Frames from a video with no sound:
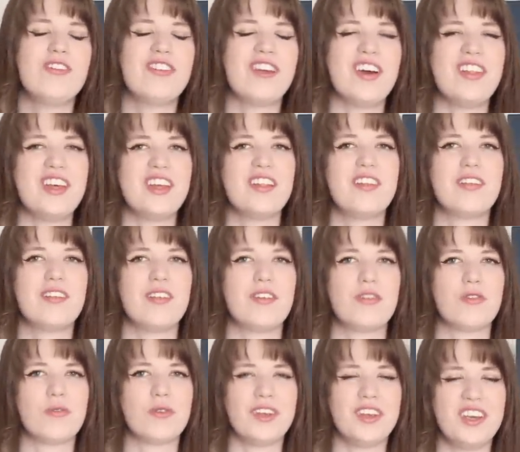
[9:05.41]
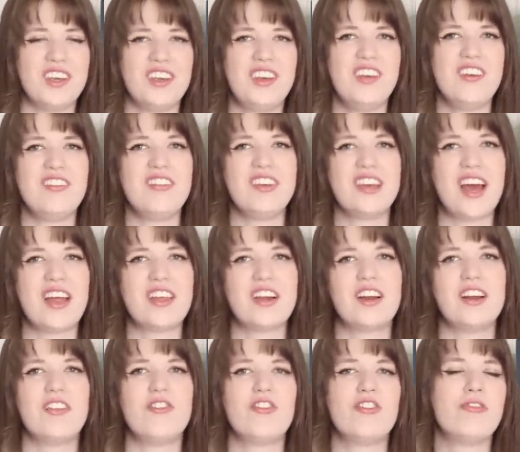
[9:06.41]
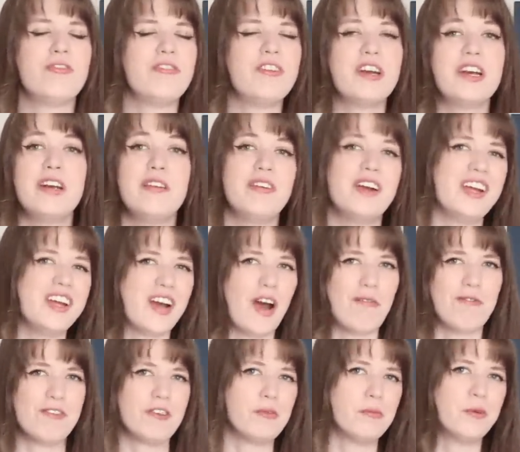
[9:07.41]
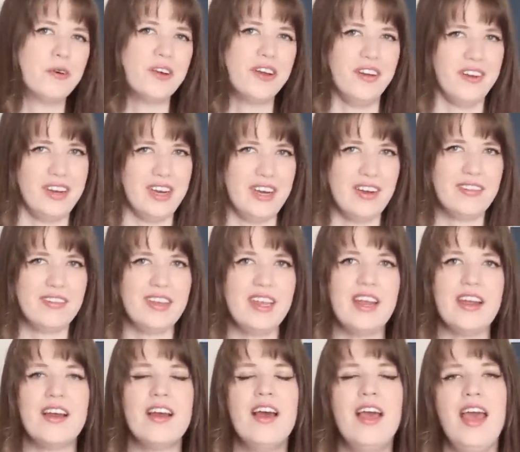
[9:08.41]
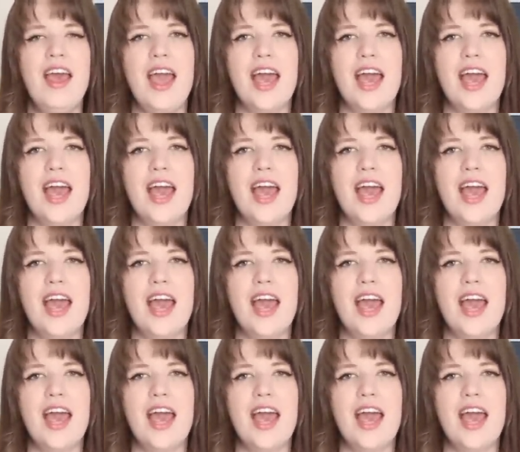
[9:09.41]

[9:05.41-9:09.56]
So I think this looks really cute together and it's just very, very comfortable and easy.